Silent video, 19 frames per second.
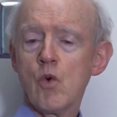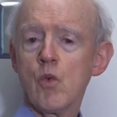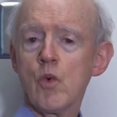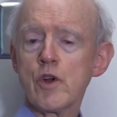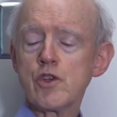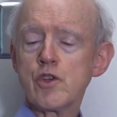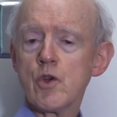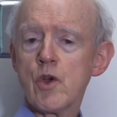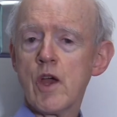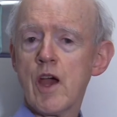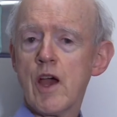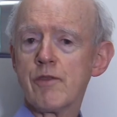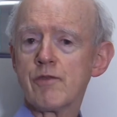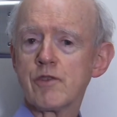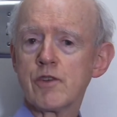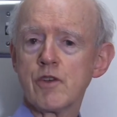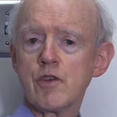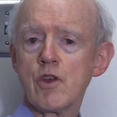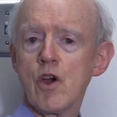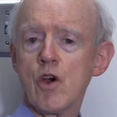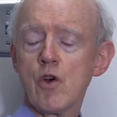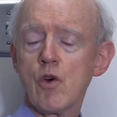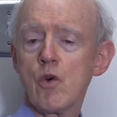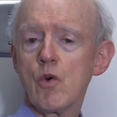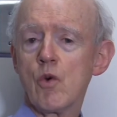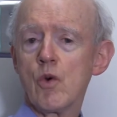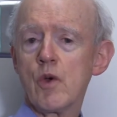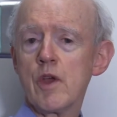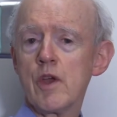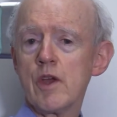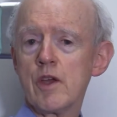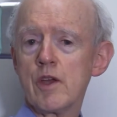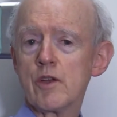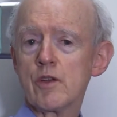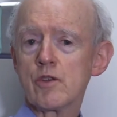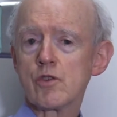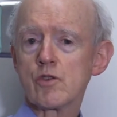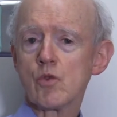What you have to know
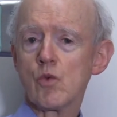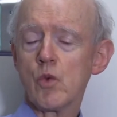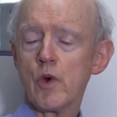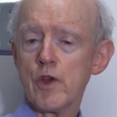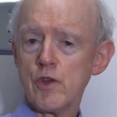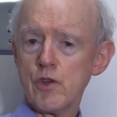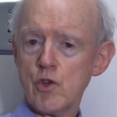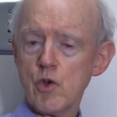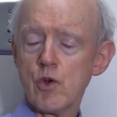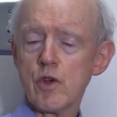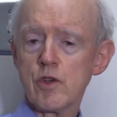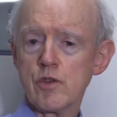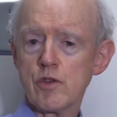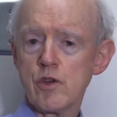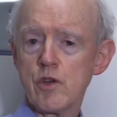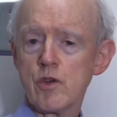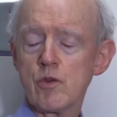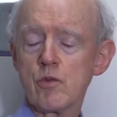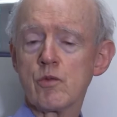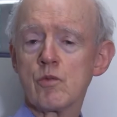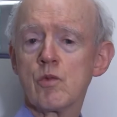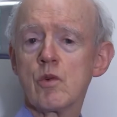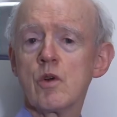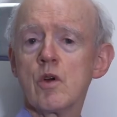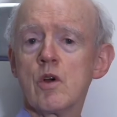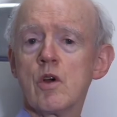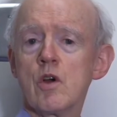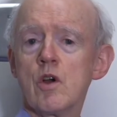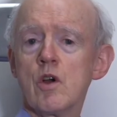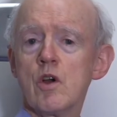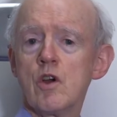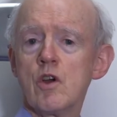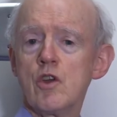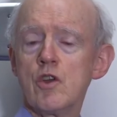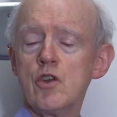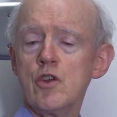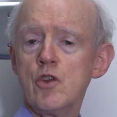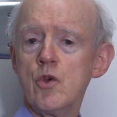is what you can do.
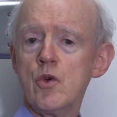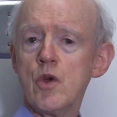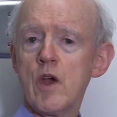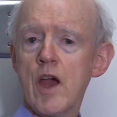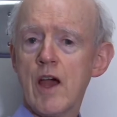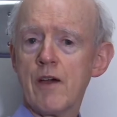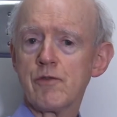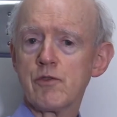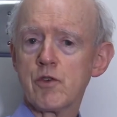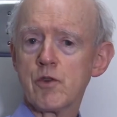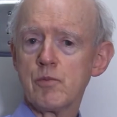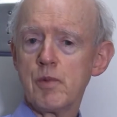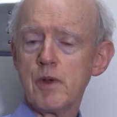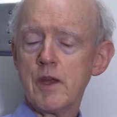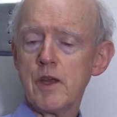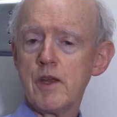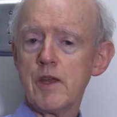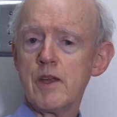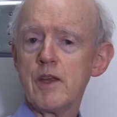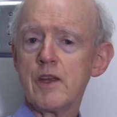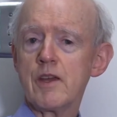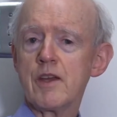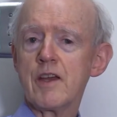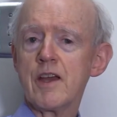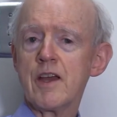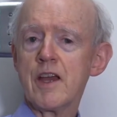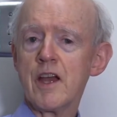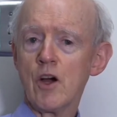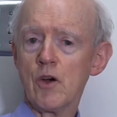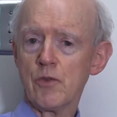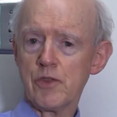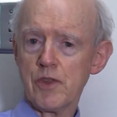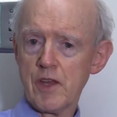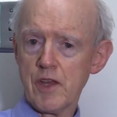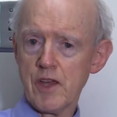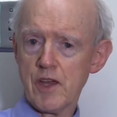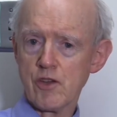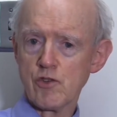You have to be
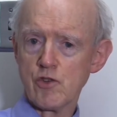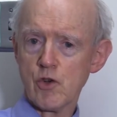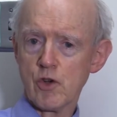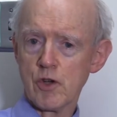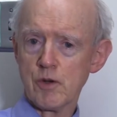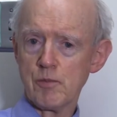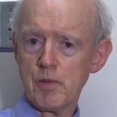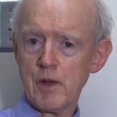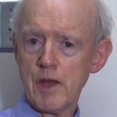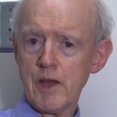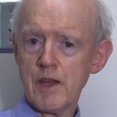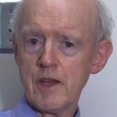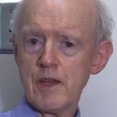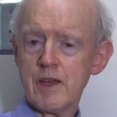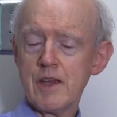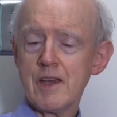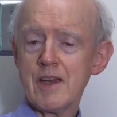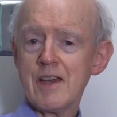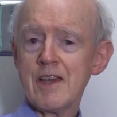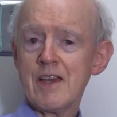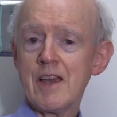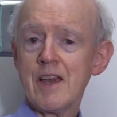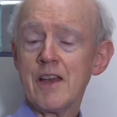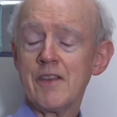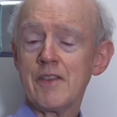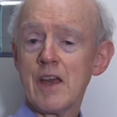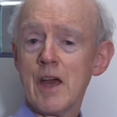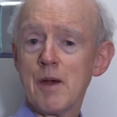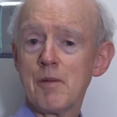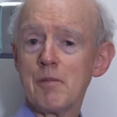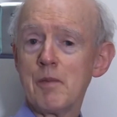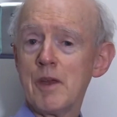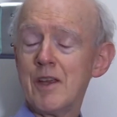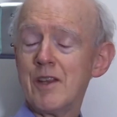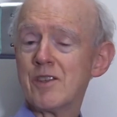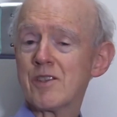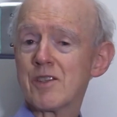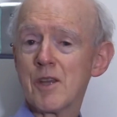healthy as you can be, and that
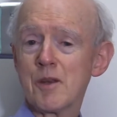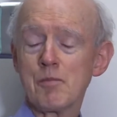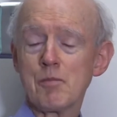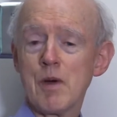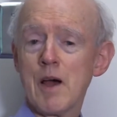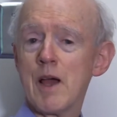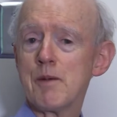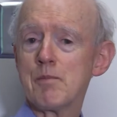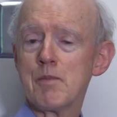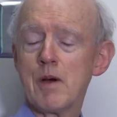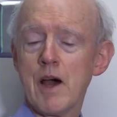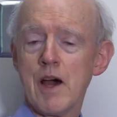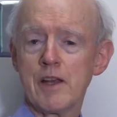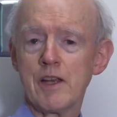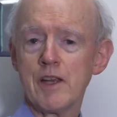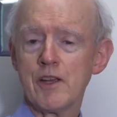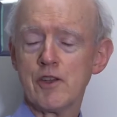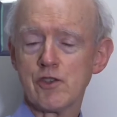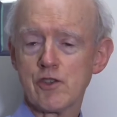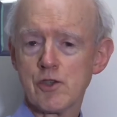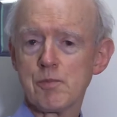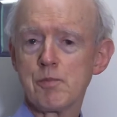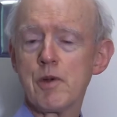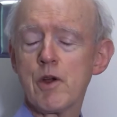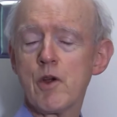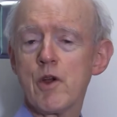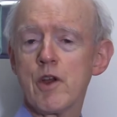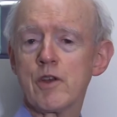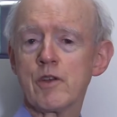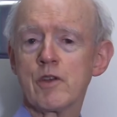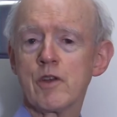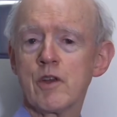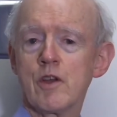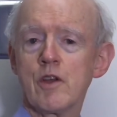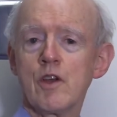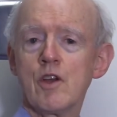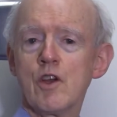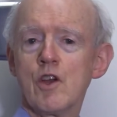means in mind, body, and spirit.
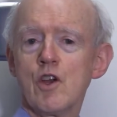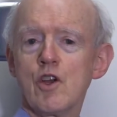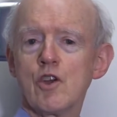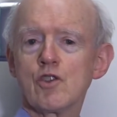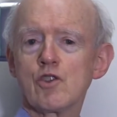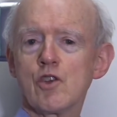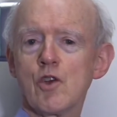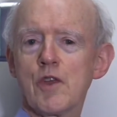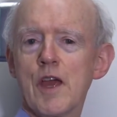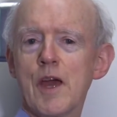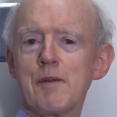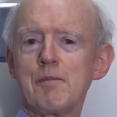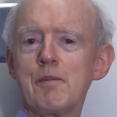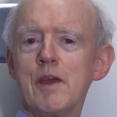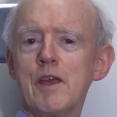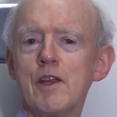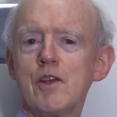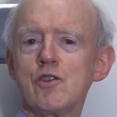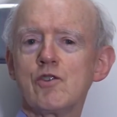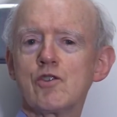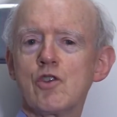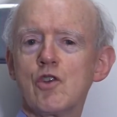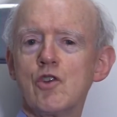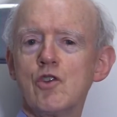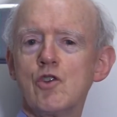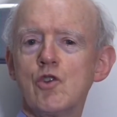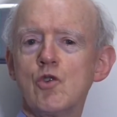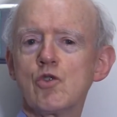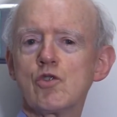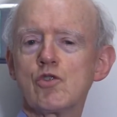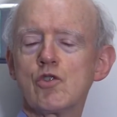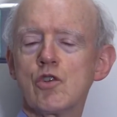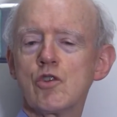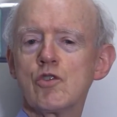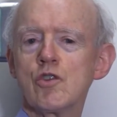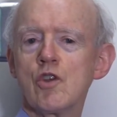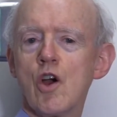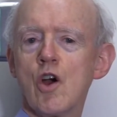So that means you
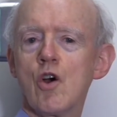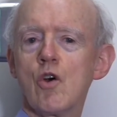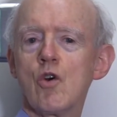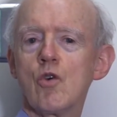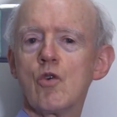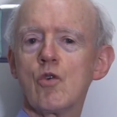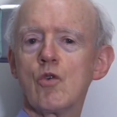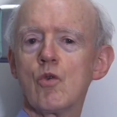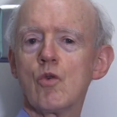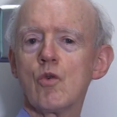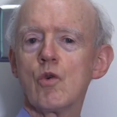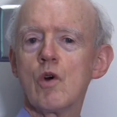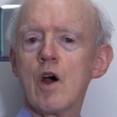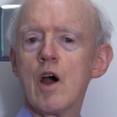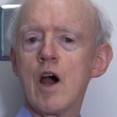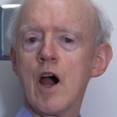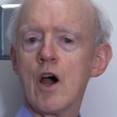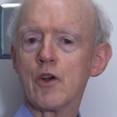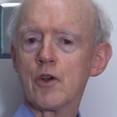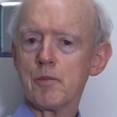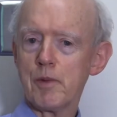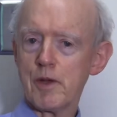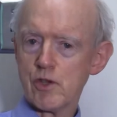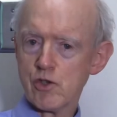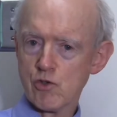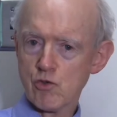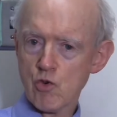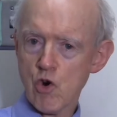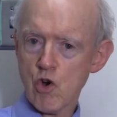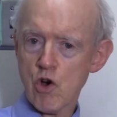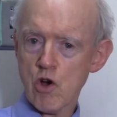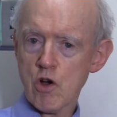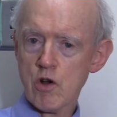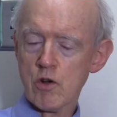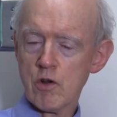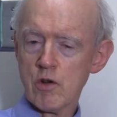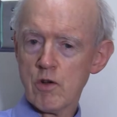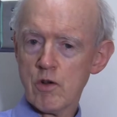should know how to be
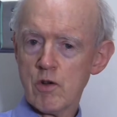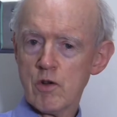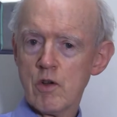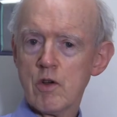strong,